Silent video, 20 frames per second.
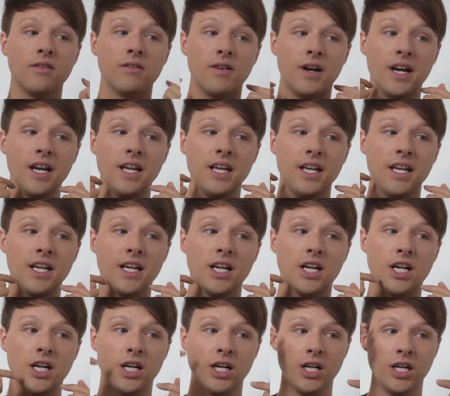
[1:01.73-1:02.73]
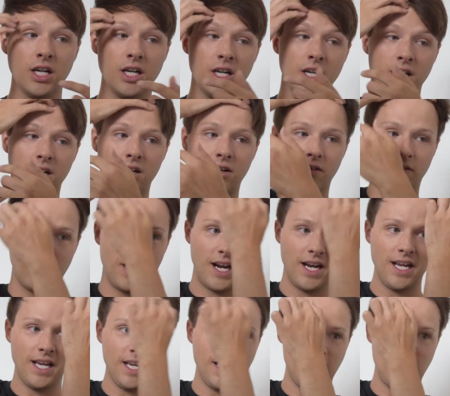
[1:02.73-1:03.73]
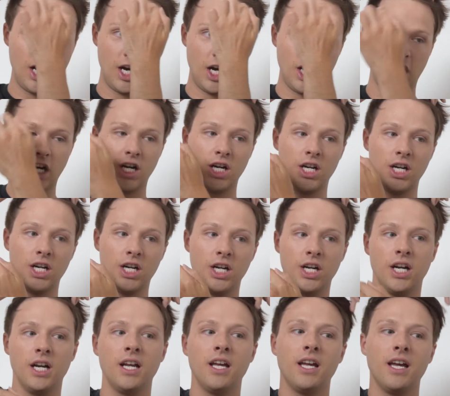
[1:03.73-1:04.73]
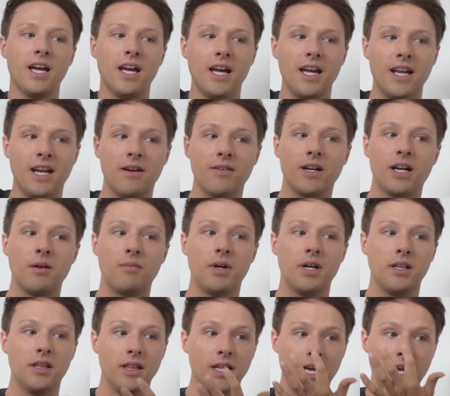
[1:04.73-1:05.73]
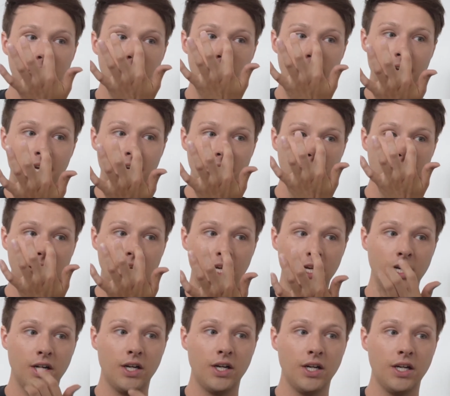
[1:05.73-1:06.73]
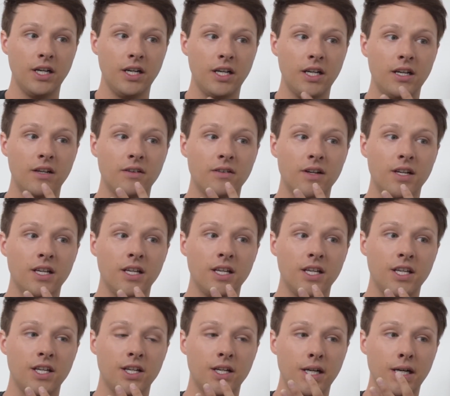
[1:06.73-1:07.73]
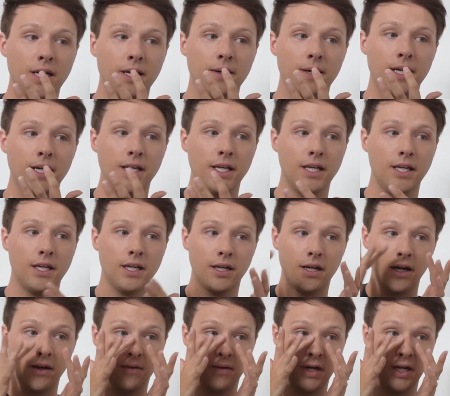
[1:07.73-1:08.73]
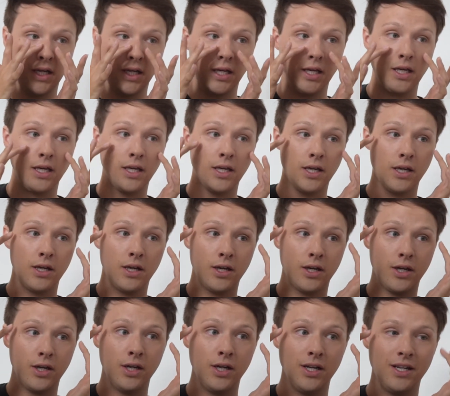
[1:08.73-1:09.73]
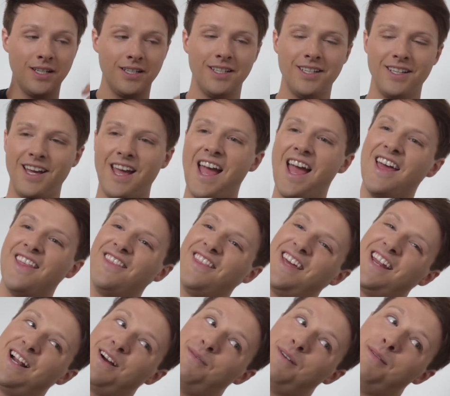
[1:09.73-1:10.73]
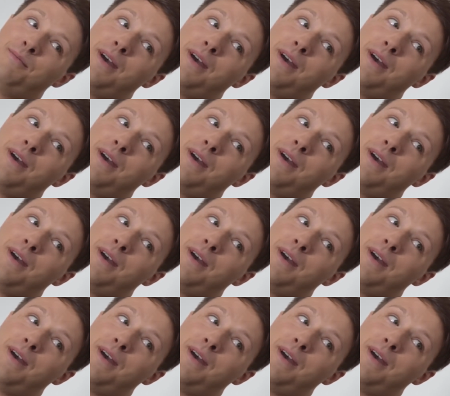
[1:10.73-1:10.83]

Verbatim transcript: right here, right here. And I'm going to put light right here, and right here, and right here, and right here. And then I'll be